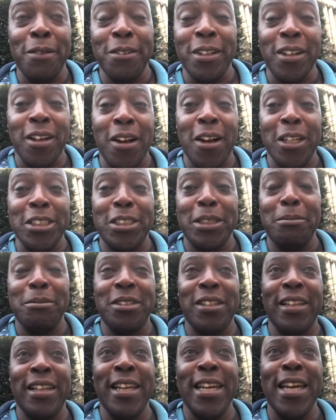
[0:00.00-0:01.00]
asked him
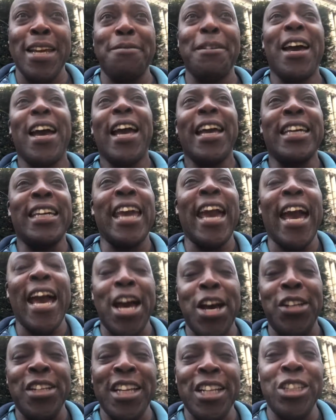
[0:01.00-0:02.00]
to leave. Get
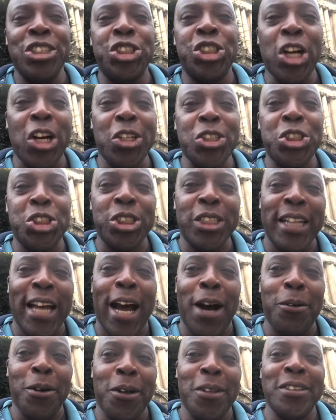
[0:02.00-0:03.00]
an injunction
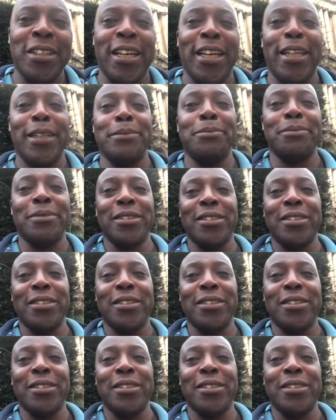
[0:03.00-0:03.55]
out on him.